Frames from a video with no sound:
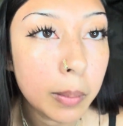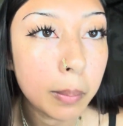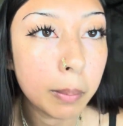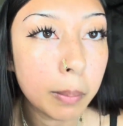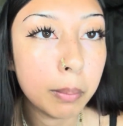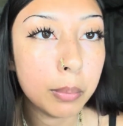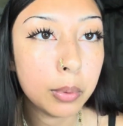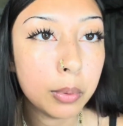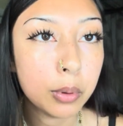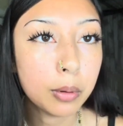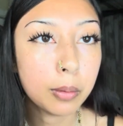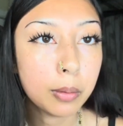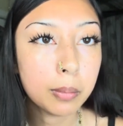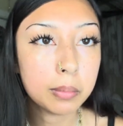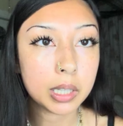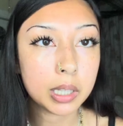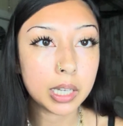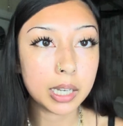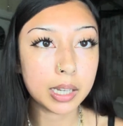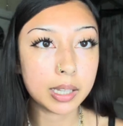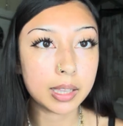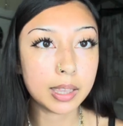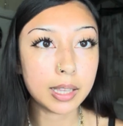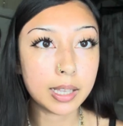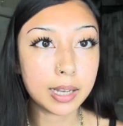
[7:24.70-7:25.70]
boom,
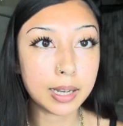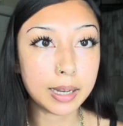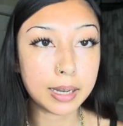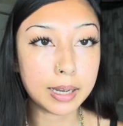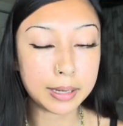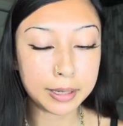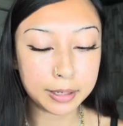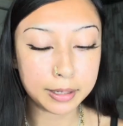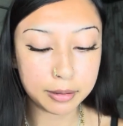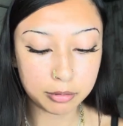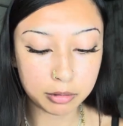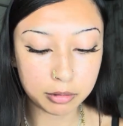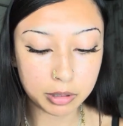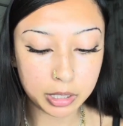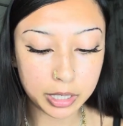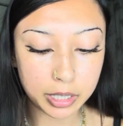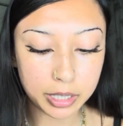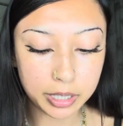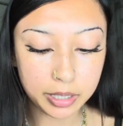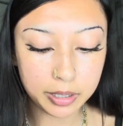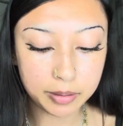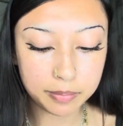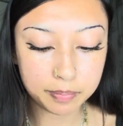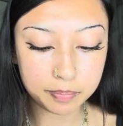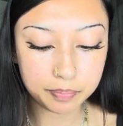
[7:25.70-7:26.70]
like that,
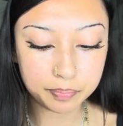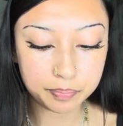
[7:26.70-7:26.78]
right?